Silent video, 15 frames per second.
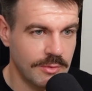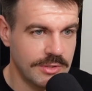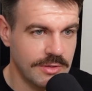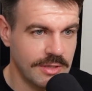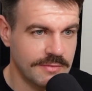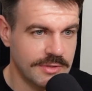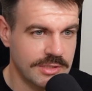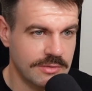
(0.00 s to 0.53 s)
we do
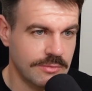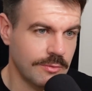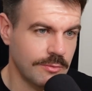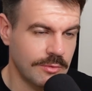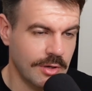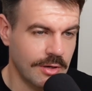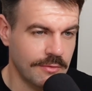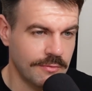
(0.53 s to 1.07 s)
have a well,
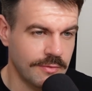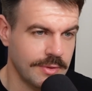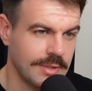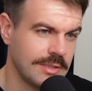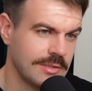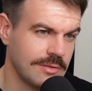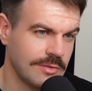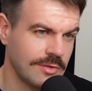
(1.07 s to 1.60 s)
kind of
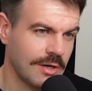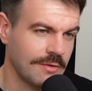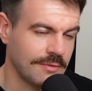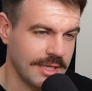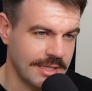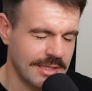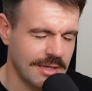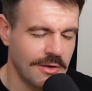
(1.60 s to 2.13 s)
kind of
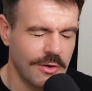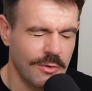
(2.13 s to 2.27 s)
linked.